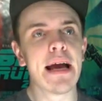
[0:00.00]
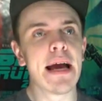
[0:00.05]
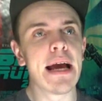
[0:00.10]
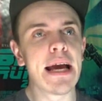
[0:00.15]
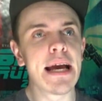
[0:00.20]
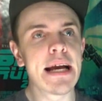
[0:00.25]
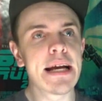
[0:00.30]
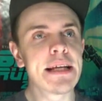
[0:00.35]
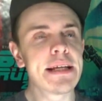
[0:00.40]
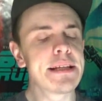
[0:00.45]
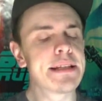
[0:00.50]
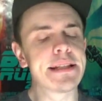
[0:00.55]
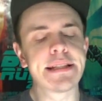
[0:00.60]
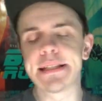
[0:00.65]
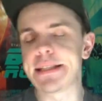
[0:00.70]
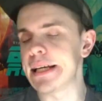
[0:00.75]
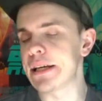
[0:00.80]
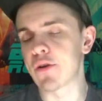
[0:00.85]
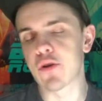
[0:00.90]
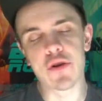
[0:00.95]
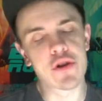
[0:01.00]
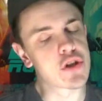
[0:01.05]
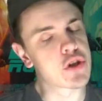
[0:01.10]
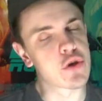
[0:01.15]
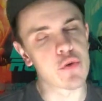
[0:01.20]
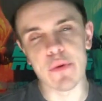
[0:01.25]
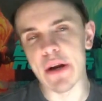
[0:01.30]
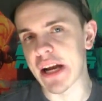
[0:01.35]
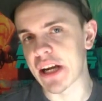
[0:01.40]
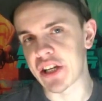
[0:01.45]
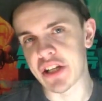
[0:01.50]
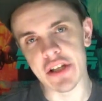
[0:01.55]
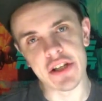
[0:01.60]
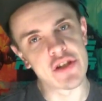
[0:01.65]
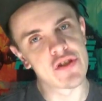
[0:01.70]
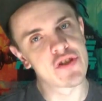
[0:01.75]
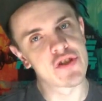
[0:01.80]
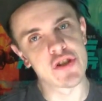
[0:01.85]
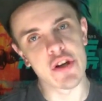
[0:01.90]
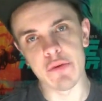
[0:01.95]
And the, the direction
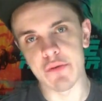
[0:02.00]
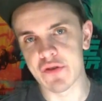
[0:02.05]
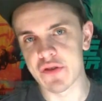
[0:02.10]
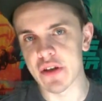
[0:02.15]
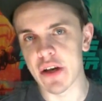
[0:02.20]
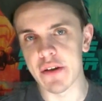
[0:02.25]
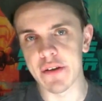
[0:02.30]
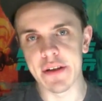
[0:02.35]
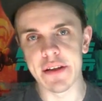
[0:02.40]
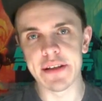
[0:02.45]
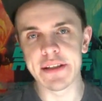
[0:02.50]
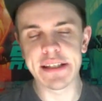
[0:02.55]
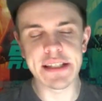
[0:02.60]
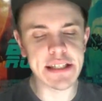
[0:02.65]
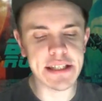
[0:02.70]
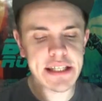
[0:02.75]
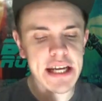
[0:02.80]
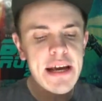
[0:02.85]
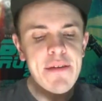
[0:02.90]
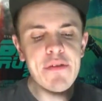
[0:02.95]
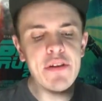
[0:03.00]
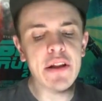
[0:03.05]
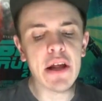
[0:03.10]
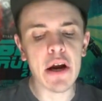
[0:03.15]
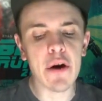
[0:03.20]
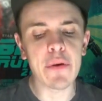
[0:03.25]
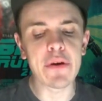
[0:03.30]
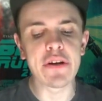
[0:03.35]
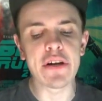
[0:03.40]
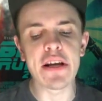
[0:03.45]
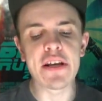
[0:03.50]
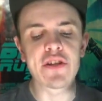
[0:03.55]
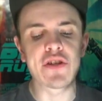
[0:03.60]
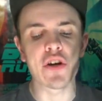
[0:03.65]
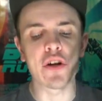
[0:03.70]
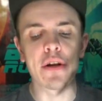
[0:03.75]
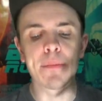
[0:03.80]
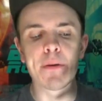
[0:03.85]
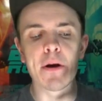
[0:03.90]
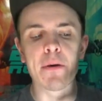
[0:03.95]
is so solid. D David Lowery is
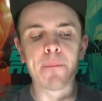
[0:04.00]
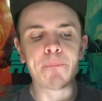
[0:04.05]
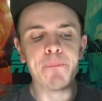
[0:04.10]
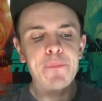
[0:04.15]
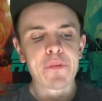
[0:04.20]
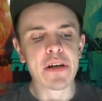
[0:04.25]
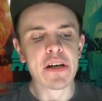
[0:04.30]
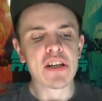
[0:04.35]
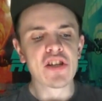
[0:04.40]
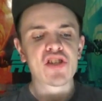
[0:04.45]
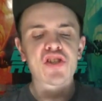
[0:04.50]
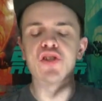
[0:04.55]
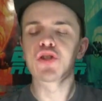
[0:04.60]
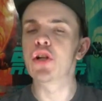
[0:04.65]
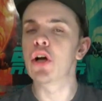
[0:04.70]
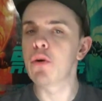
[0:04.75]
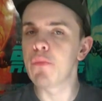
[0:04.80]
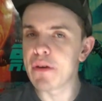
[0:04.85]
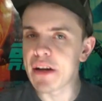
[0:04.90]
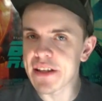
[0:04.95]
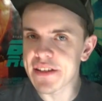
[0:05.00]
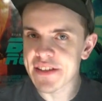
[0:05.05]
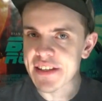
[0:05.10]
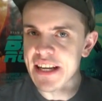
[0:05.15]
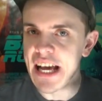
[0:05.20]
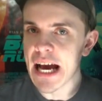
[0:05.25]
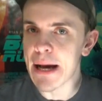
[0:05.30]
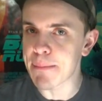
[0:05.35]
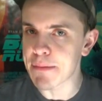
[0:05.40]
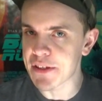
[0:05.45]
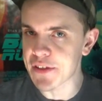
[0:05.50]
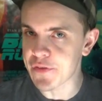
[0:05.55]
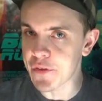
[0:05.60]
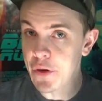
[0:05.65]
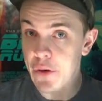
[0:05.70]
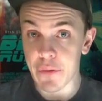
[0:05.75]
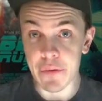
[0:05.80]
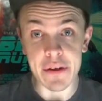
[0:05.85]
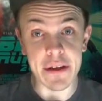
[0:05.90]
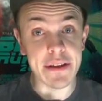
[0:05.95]
all about slowness and
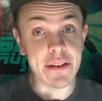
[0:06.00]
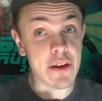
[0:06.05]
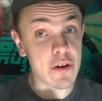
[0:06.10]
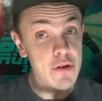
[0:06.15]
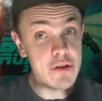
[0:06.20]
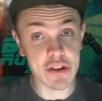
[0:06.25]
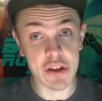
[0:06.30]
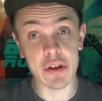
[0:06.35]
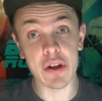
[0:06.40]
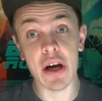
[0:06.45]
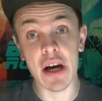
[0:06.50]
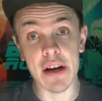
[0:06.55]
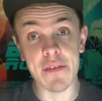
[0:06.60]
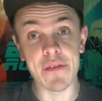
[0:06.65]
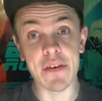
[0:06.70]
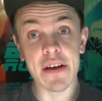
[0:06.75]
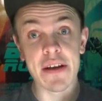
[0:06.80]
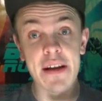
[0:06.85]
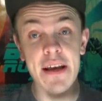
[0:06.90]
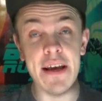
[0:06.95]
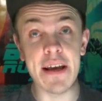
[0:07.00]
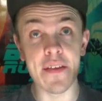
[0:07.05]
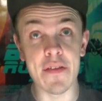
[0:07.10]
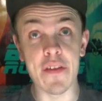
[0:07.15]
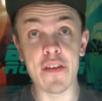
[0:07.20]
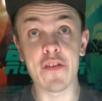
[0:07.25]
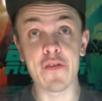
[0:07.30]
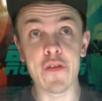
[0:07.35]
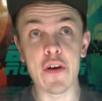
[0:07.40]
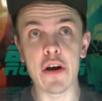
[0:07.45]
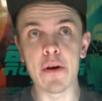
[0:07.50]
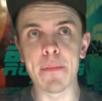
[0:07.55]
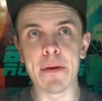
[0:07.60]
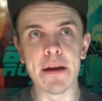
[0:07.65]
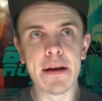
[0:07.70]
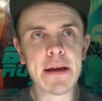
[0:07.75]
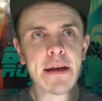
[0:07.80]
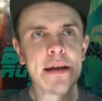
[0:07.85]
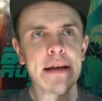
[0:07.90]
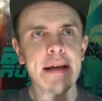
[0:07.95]
atmosphere, and there's a lot of it in this film.
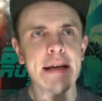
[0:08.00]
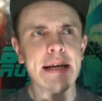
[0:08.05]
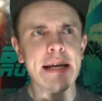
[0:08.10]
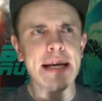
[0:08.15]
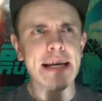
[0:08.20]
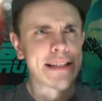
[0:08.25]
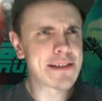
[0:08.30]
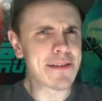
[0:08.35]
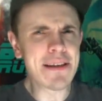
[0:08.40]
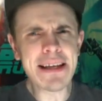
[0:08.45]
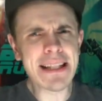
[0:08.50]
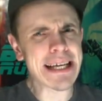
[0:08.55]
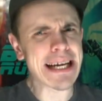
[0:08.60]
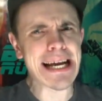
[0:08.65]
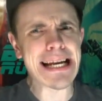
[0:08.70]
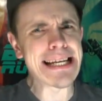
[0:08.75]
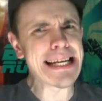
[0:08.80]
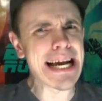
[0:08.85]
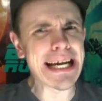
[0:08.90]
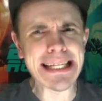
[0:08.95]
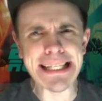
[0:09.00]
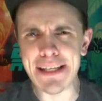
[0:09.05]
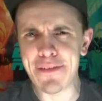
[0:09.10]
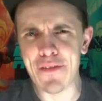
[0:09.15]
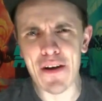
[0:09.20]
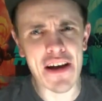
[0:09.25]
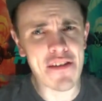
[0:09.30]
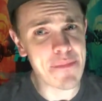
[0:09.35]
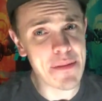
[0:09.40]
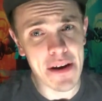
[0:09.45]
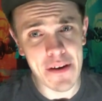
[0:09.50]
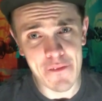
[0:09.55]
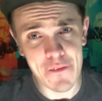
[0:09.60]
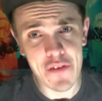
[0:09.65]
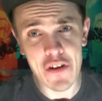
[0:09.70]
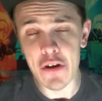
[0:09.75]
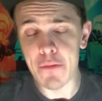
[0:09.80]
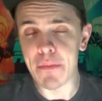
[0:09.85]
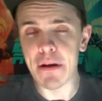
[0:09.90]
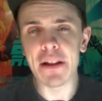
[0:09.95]
And it's only like a 95 minute
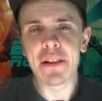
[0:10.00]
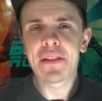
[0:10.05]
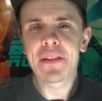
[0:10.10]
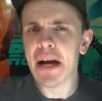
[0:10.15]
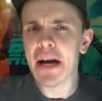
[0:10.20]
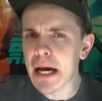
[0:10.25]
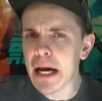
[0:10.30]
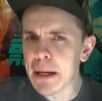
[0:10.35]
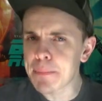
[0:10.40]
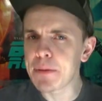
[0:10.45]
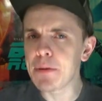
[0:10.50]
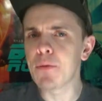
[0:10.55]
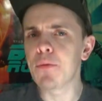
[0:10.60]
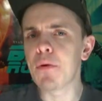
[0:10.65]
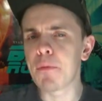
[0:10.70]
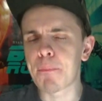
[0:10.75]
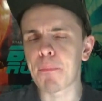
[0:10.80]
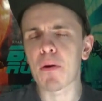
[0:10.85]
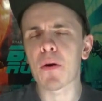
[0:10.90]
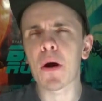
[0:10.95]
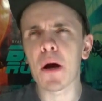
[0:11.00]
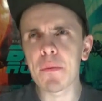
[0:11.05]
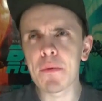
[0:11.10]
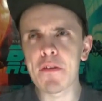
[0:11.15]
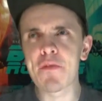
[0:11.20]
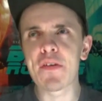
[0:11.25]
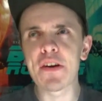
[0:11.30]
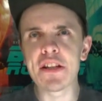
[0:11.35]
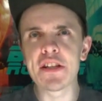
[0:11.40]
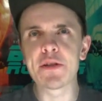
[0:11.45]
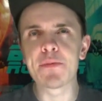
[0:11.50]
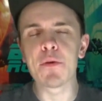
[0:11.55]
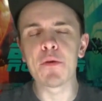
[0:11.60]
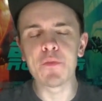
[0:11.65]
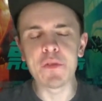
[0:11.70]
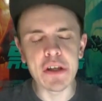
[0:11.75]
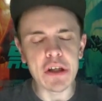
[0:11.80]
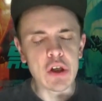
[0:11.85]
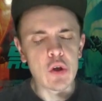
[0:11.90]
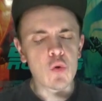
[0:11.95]
film, but a lot of people would probably find this
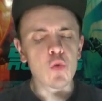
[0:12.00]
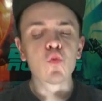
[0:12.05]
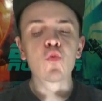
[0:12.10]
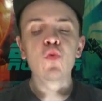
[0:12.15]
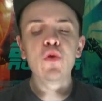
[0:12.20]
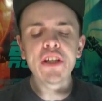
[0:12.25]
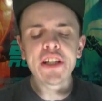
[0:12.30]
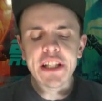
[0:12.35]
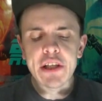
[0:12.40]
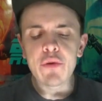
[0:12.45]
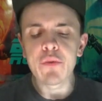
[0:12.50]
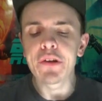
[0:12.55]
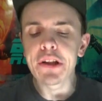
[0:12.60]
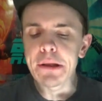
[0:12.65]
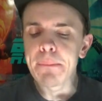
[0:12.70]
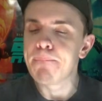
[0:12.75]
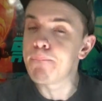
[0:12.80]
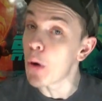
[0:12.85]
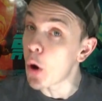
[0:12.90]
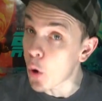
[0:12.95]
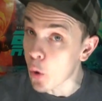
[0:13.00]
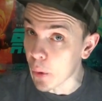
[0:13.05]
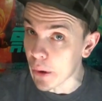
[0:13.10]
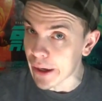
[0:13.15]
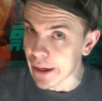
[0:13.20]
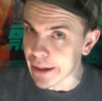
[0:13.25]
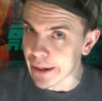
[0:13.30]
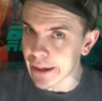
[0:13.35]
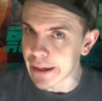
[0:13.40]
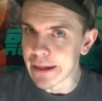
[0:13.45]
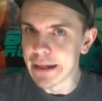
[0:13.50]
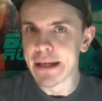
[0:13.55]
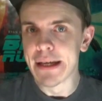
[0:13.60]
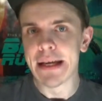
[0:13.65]
movie really, really boring.